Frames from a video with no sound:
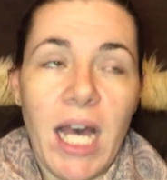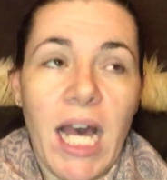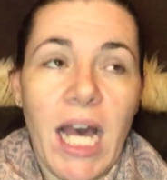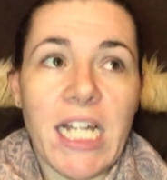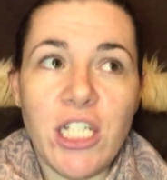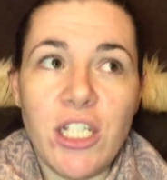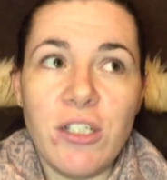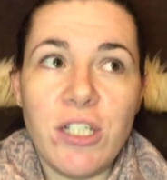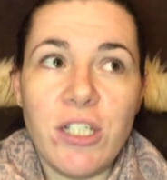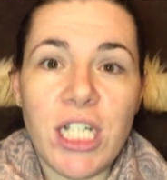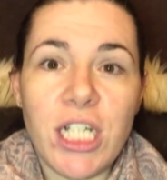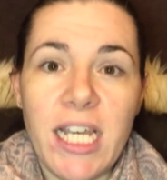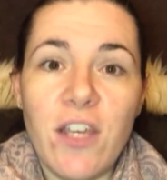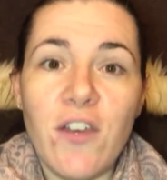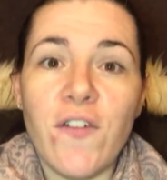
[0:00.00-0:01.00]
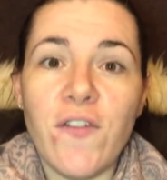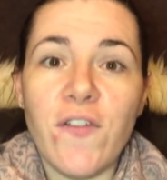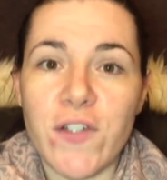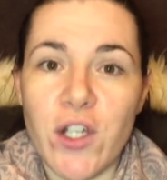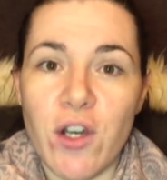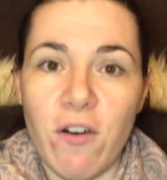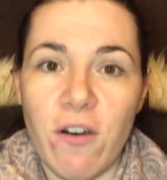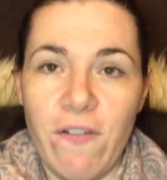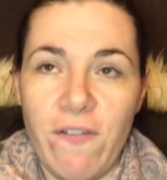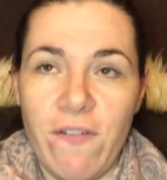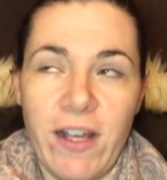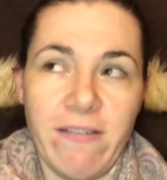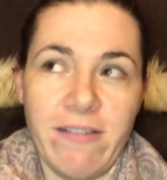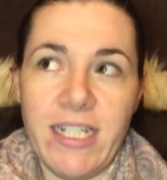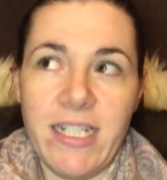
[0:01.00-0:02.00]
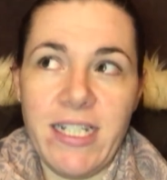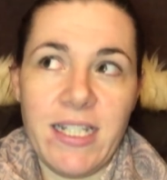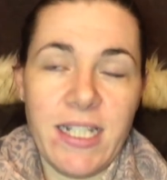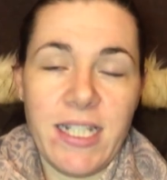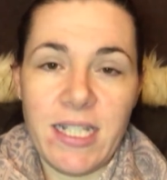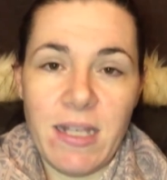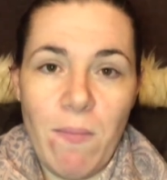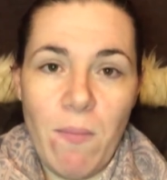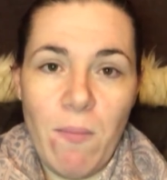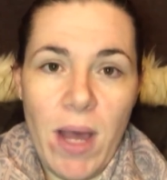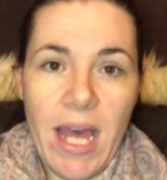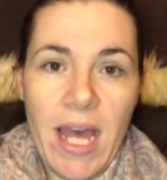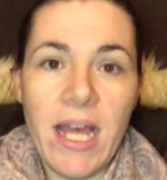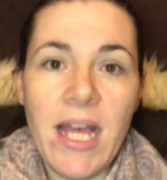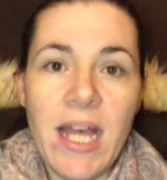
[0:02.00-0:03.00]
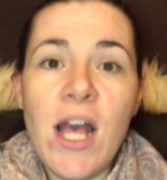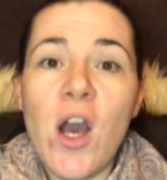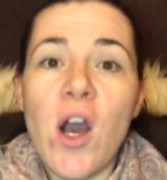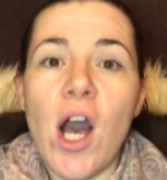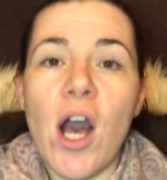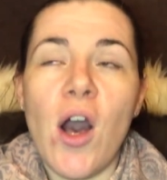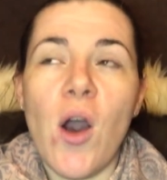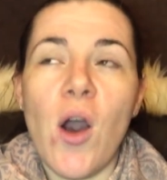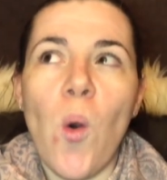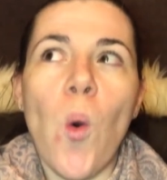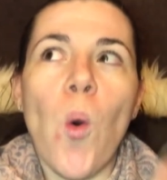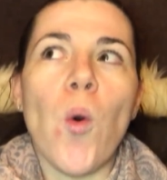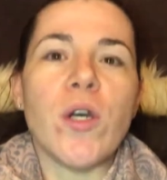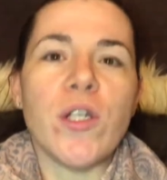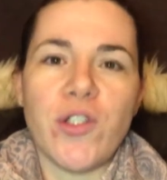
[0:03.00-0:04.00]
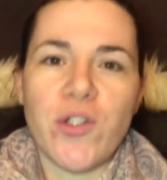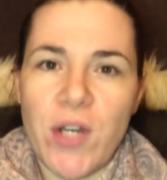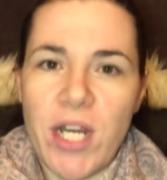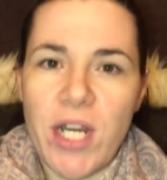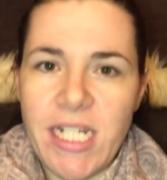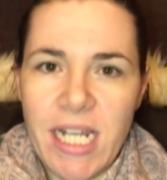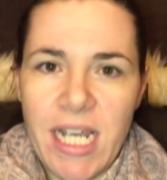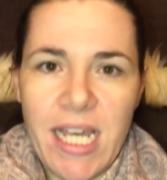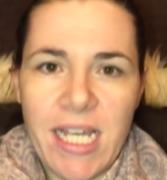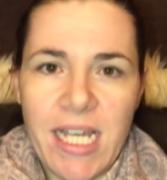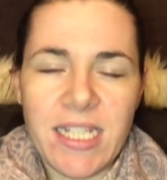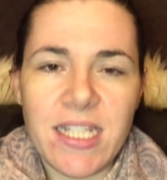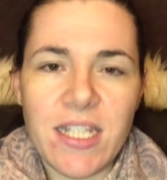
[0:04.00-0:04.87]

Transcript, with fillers: And usually, your photographer is somewhere uh, orchestrating it.